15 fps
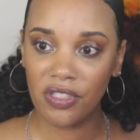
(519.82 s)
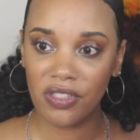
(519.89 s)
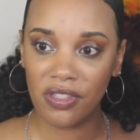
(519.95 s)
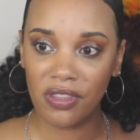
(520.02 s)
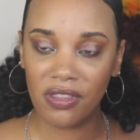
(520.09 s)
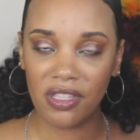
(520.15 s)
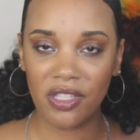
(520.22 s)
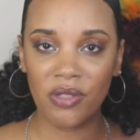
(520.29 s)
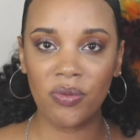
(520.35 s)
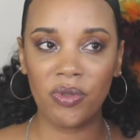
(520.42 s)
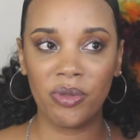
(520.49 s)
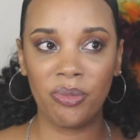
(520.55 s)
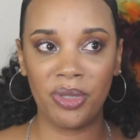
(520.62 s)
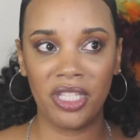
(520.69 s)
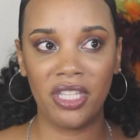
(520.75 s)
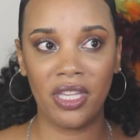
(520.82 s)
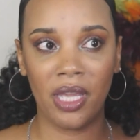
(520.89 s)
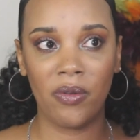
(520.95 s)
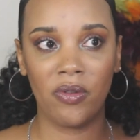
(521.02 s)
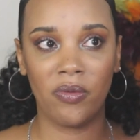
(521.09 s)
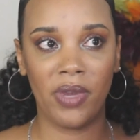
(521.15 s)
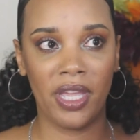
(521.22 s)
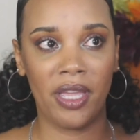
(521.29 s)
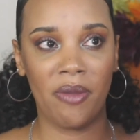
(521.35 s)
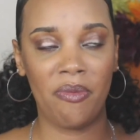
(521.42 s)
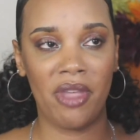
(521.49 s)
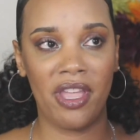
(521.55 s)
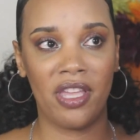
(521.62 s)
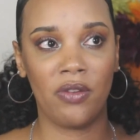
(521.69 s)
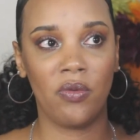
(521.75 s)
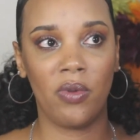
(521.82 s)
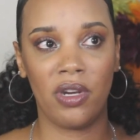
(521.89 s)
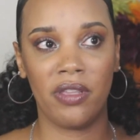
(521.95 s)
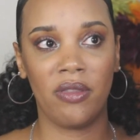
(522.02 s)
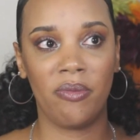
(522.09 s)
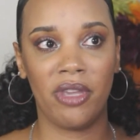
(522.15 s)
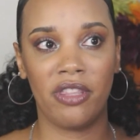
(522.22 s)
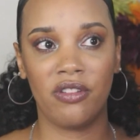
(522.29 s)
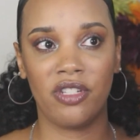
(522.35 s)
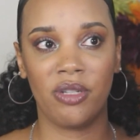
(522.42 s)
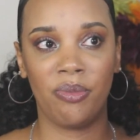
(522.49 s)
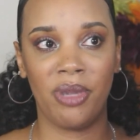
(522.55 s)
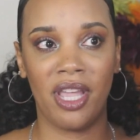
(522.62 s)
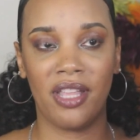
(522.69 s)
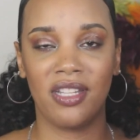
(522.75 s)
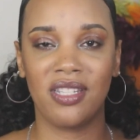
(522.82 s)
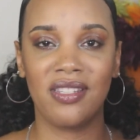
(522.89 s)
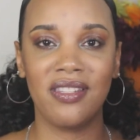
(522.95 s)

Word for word: This would be, I would recommend one of the Mothership palettes,